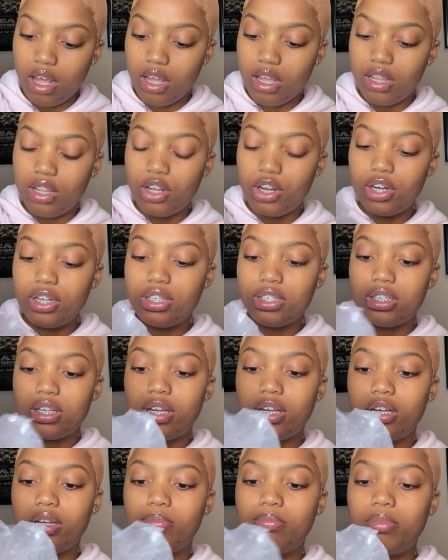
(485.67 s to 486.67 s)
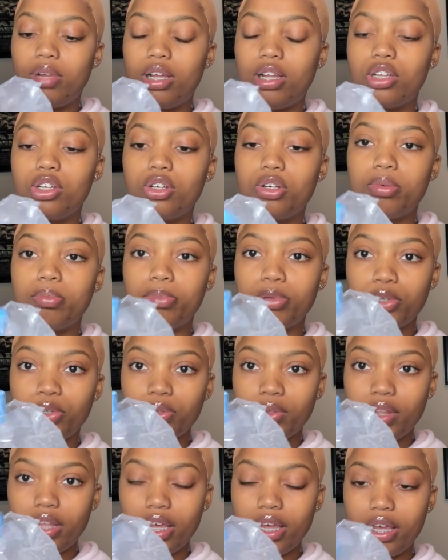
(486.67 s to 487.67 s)
There is a little blue
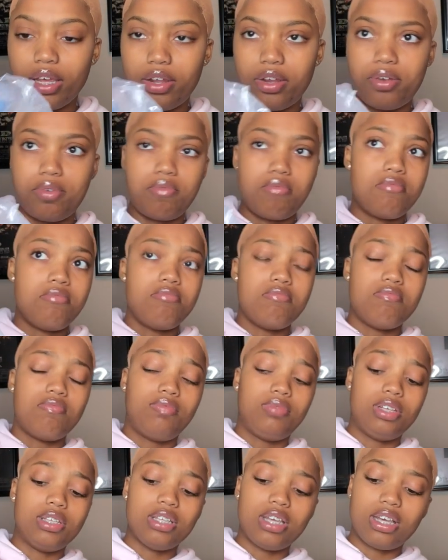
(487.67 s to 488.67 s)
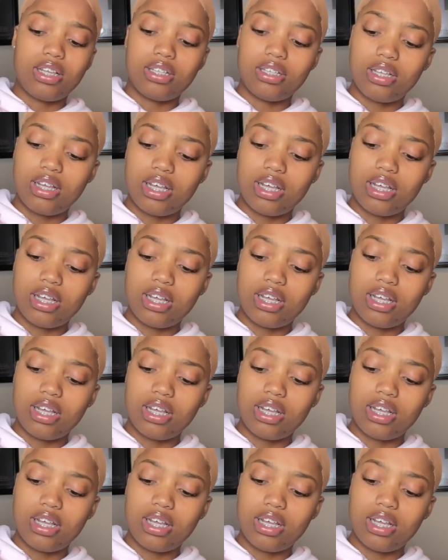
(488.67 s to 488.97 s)
thing in here. Oh, it's like,